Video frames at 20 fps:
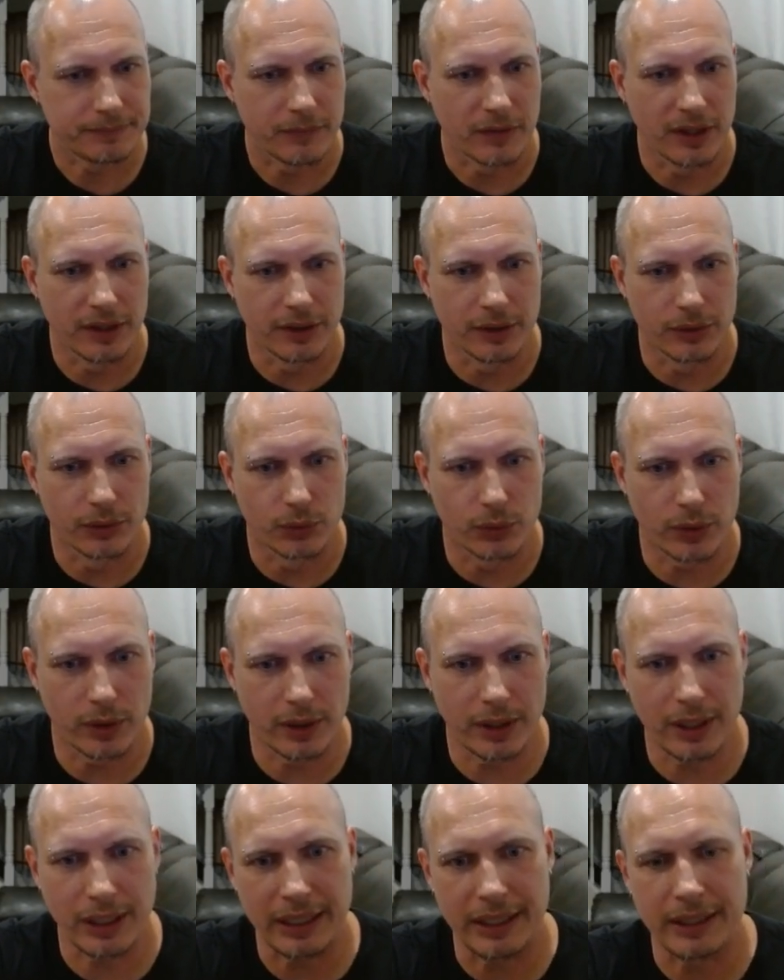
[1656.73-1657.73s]
And
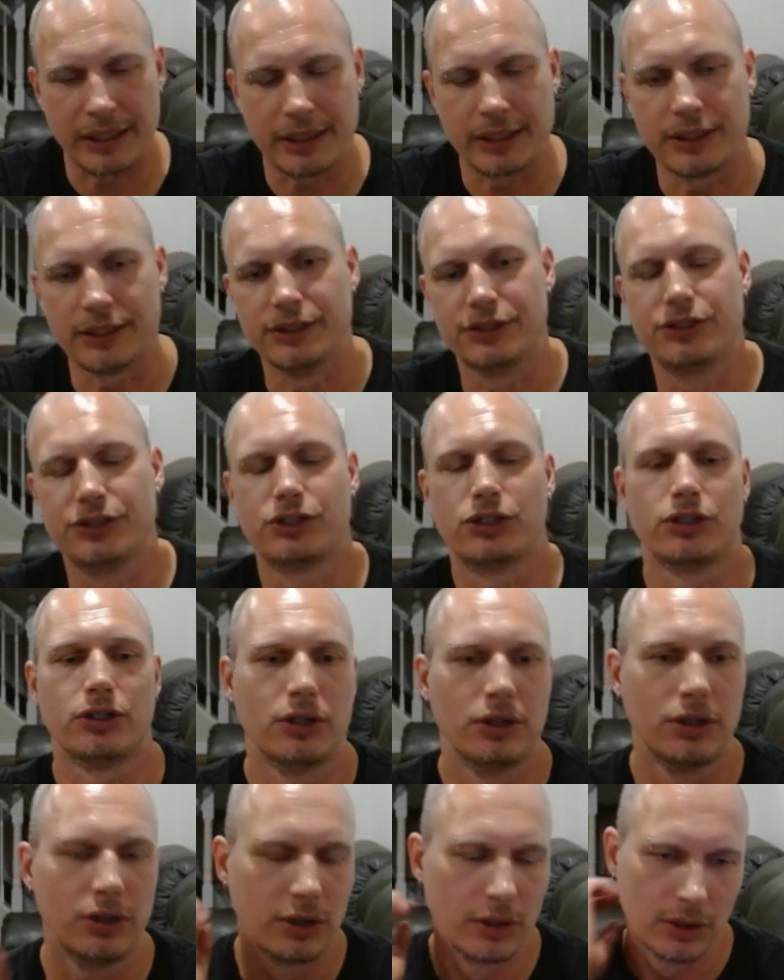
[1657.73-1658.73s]
enrage.
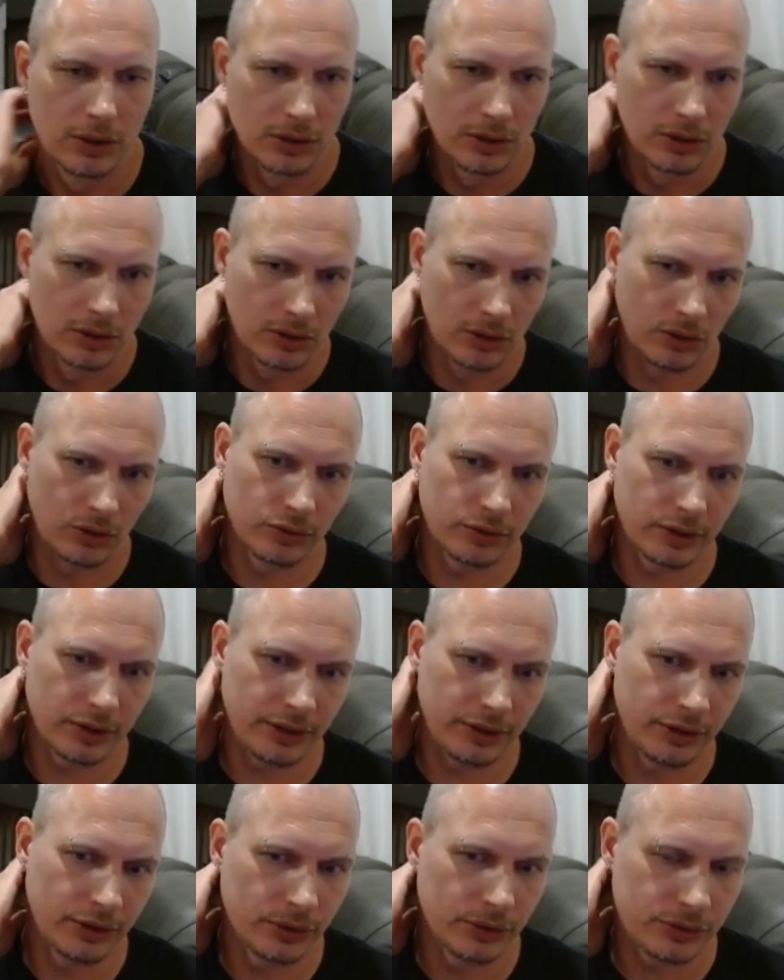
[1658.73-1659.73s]
Only
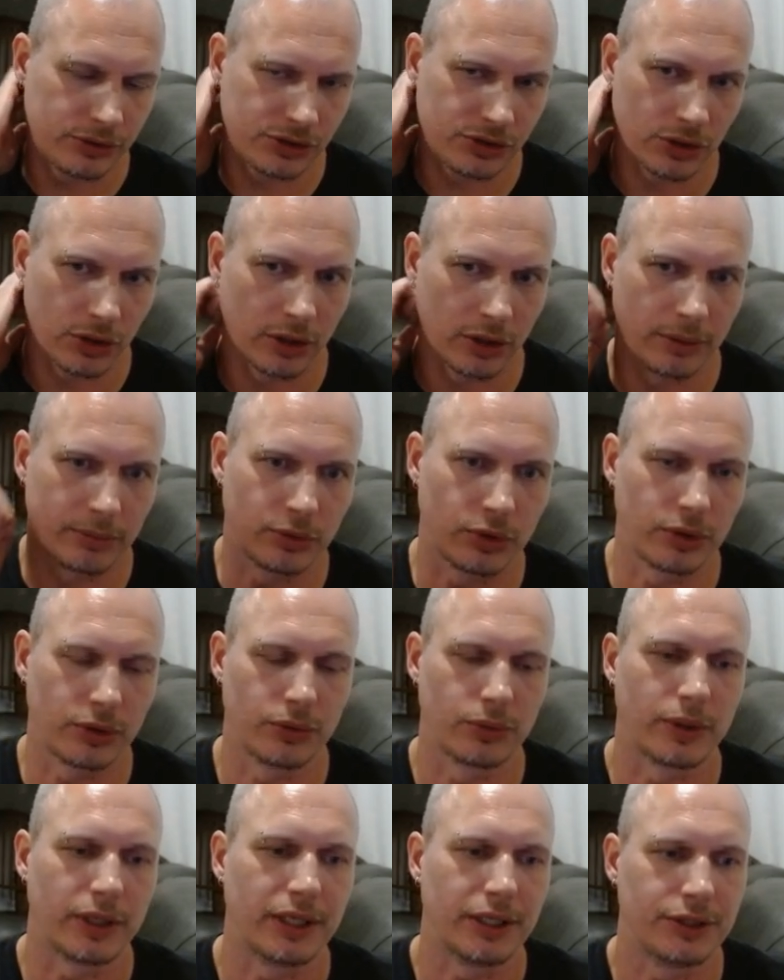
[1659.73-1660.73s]
newts, armor, and
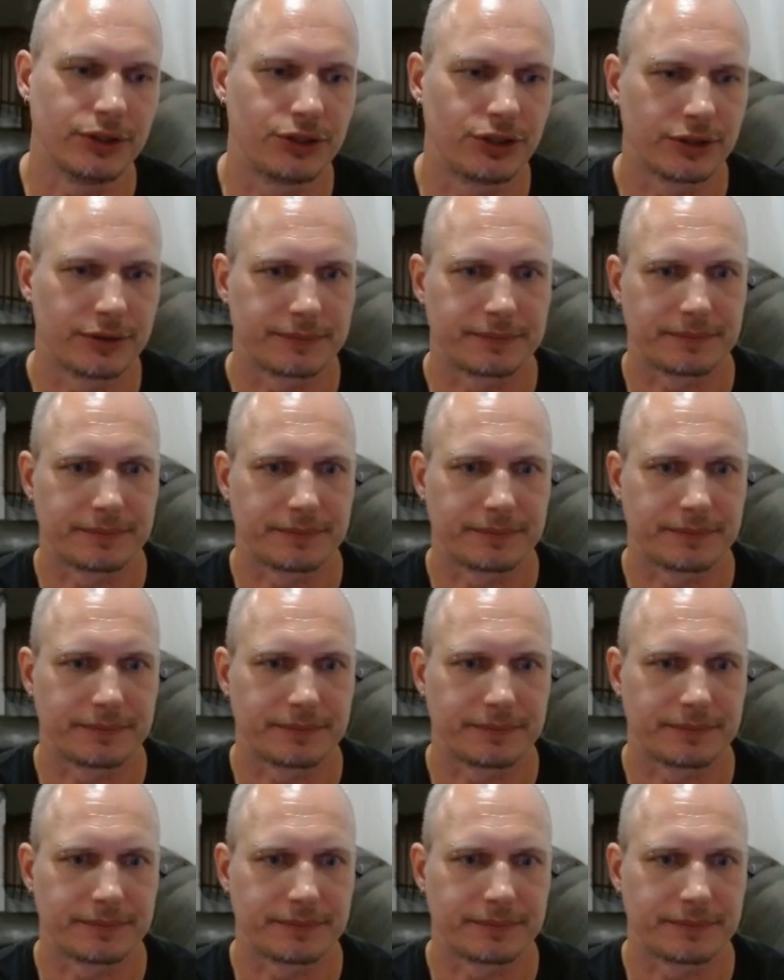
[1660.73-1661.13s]
rage.